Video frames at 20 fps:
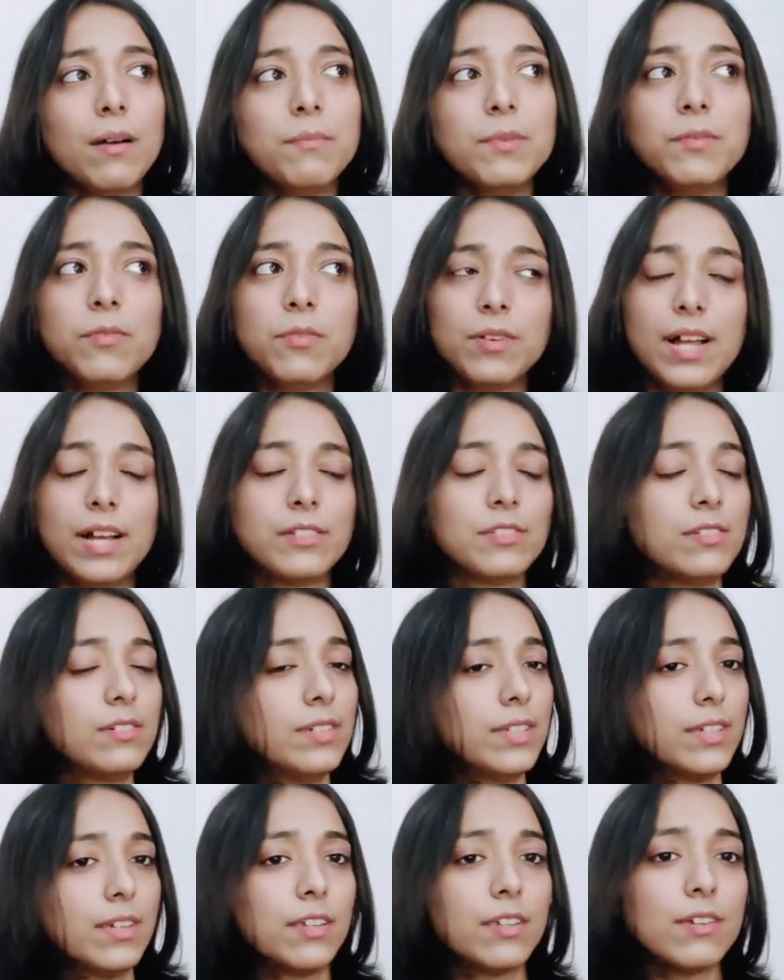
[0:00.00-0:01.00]
before actually
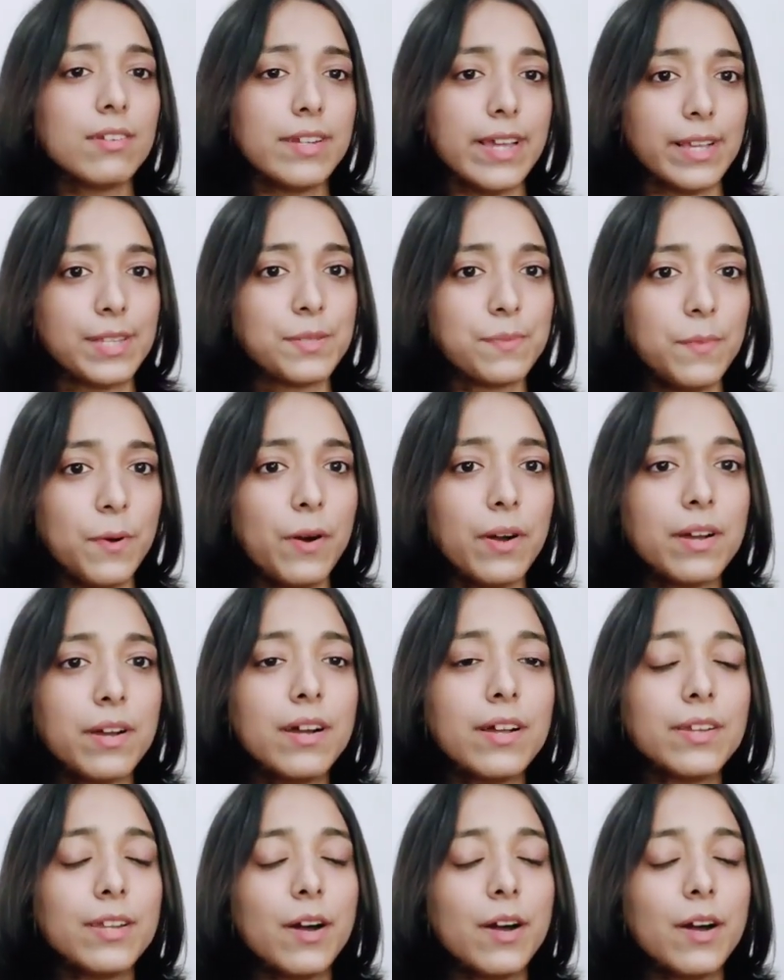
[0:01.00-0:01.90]
taking your next mock.